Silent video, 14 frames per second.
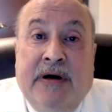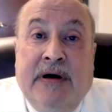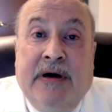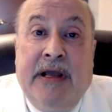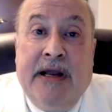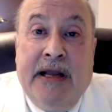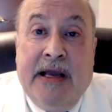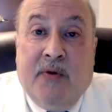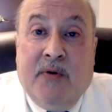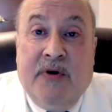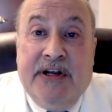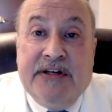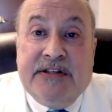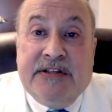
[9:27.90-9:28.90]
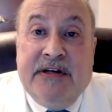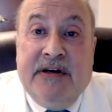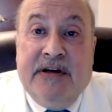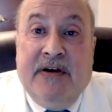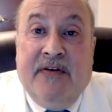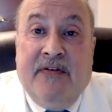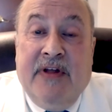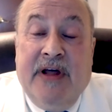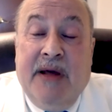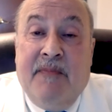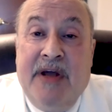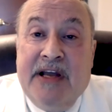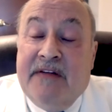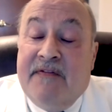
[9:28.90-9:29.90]
inequities that
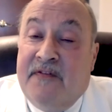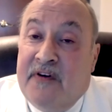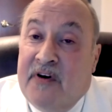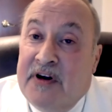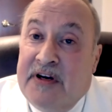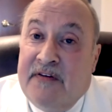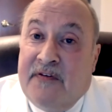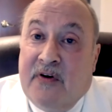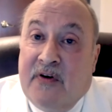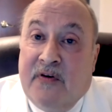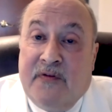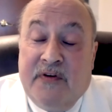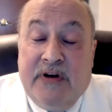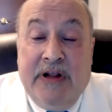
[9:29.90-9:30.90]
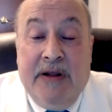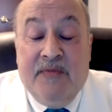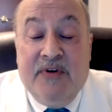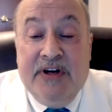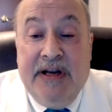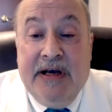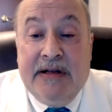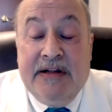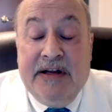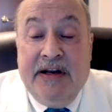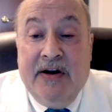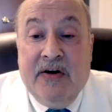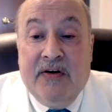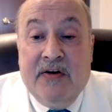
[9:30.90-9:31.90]
make it very difficult for them to get the
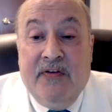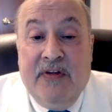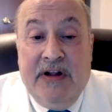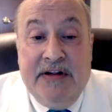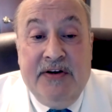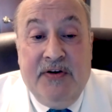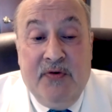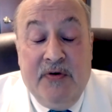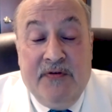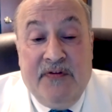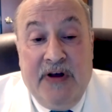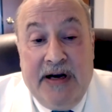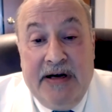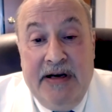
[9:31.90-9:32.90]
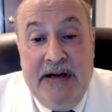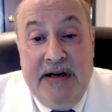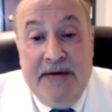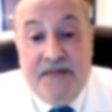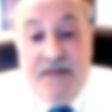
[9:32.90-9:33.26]
care that they do in fact need.